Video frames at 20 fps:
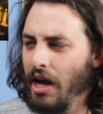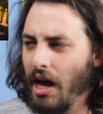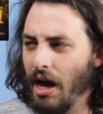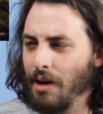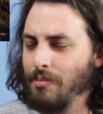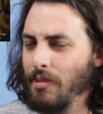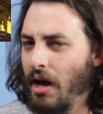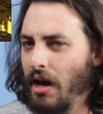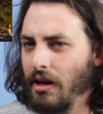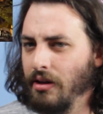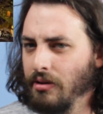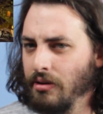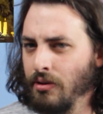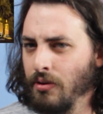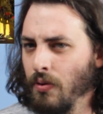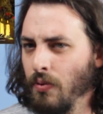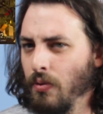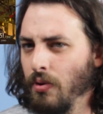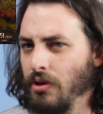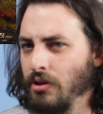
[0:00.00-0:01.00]
I'm not
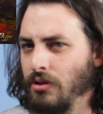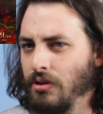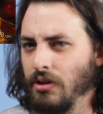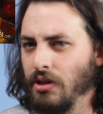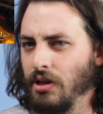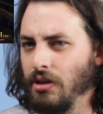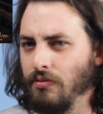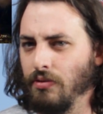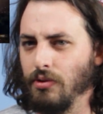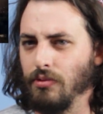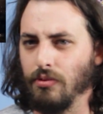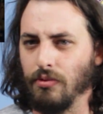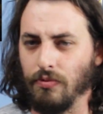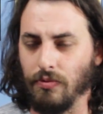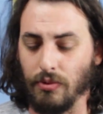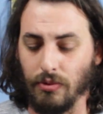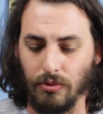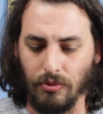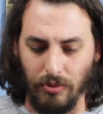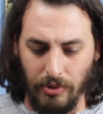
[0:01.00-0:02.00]
going to give you a
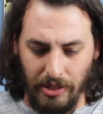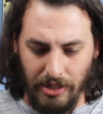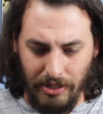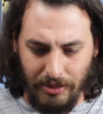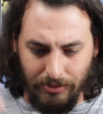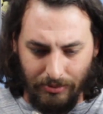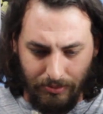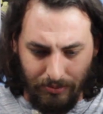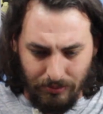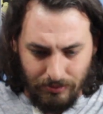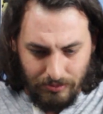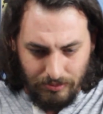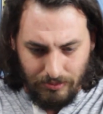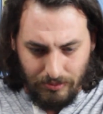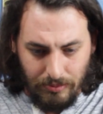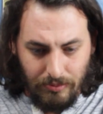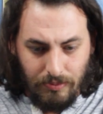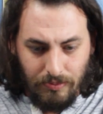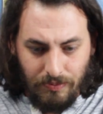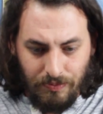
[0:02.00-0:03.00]
full
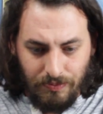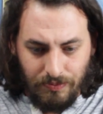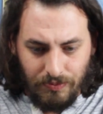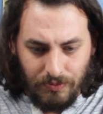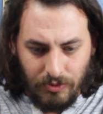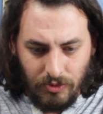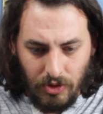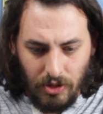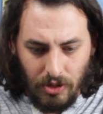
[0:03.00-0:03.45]
I'm